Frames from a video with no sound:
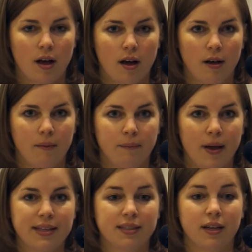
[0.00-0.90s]

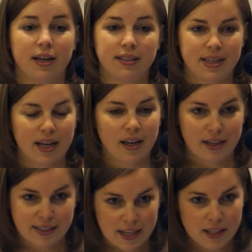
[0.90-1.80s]
as an
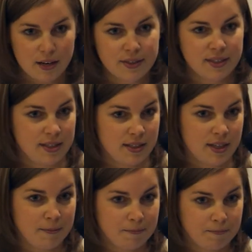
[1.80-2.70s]
executive
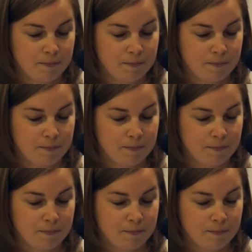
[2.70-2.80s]
assistant.